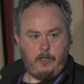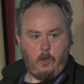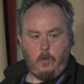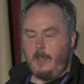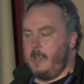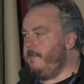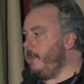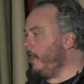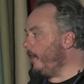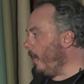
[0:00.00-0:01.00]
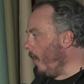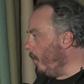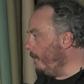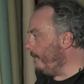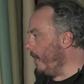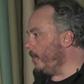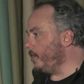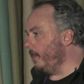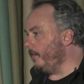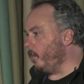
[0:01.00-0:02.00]
You were living in your own
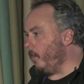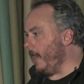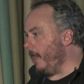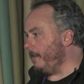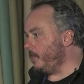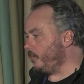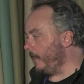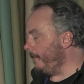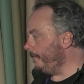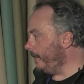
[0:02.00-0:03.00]
version of a Grail mystery.